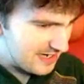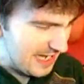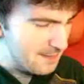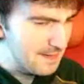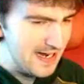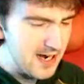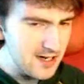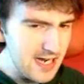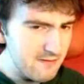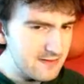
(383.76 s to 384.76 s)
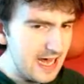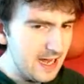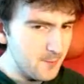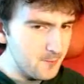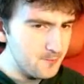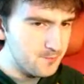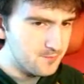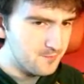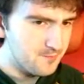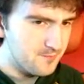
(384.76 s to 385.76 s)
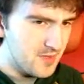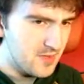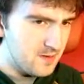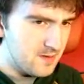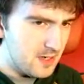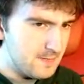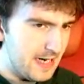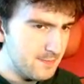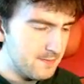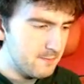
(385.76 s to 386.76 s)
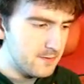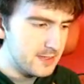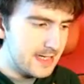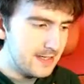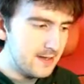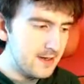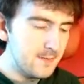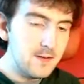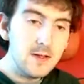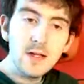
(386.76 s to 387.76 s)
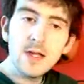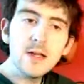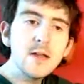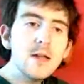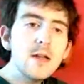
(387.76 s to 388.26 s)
How have I not known that? I bet it probably wouldn't taste the same.